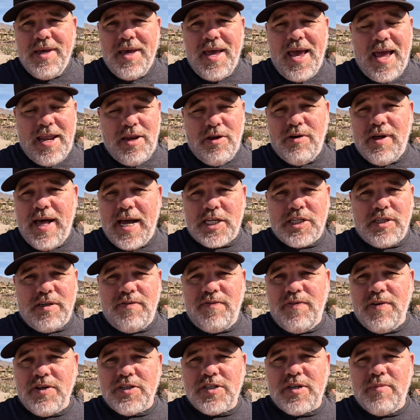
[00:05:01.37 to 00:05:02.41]
and you'll actually
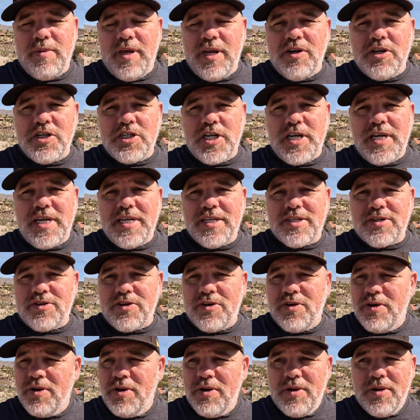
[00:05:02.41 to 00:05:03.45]
feel some energies
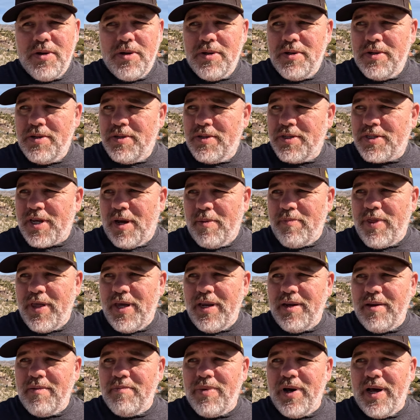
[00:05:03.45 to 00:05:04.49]
or
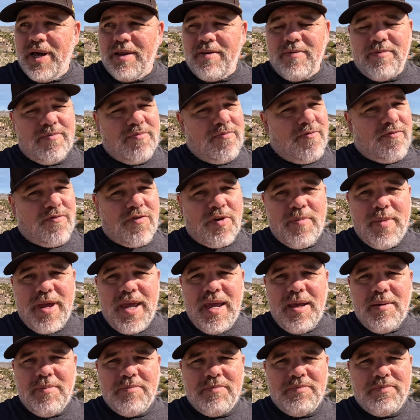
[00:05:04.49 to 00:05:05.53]
something. But for
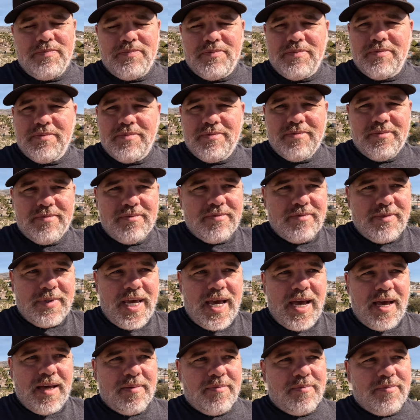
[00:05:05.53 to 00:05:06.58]
me,
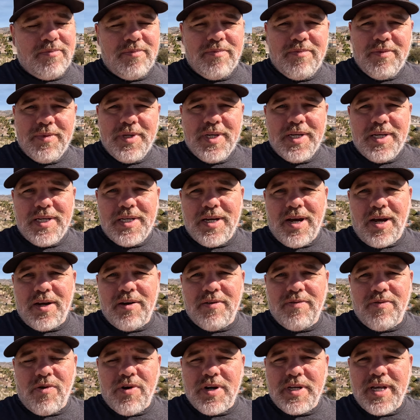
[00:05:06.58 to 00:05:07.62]
yeah, yonder
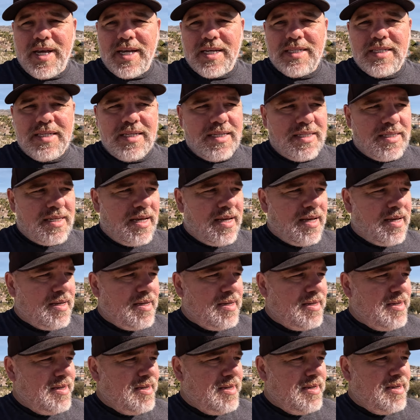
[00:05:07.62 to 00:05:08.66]
vortex is a,
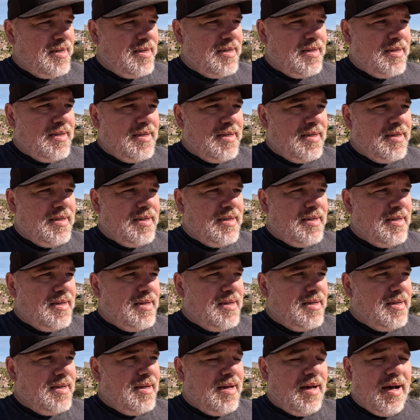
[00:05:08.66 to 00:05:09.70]

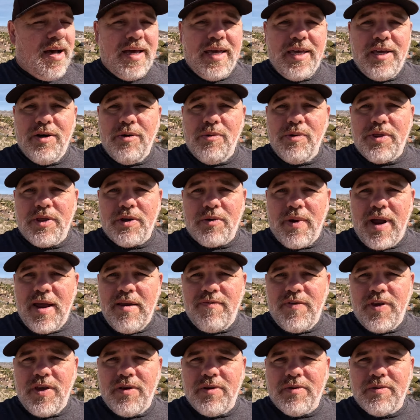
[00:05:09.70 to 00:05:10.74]
a hill with a great
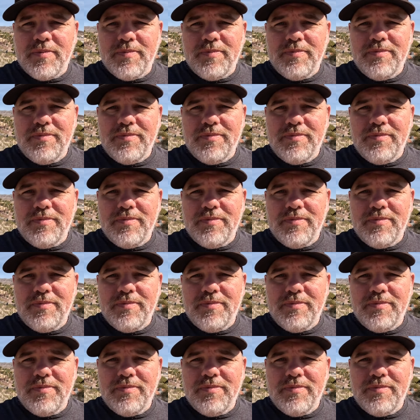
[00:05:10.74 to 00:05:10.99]
view.